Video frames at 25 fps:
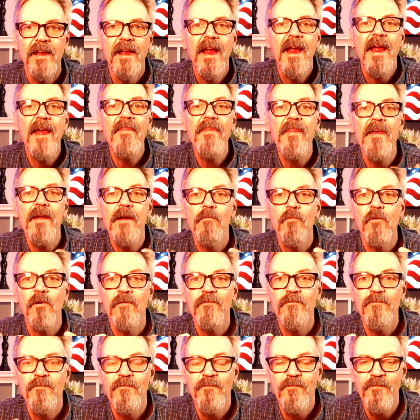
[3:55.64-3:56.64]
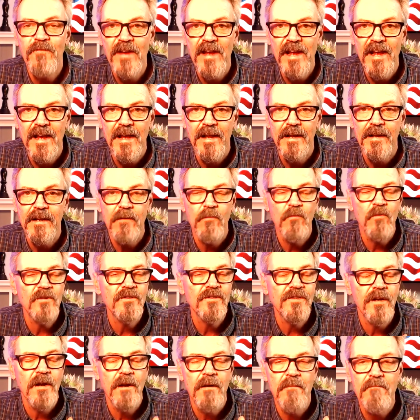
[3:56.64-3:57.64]
and they were fed. It was
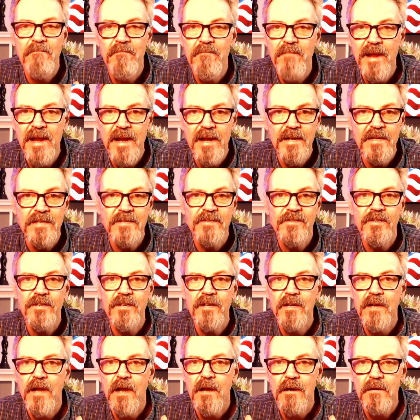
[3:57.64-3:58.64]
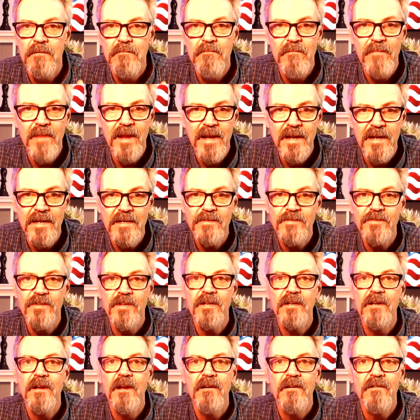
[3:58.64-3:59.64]
an amazing,
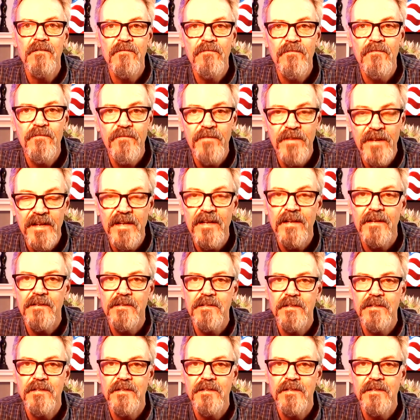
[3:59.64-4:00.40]
amazing event.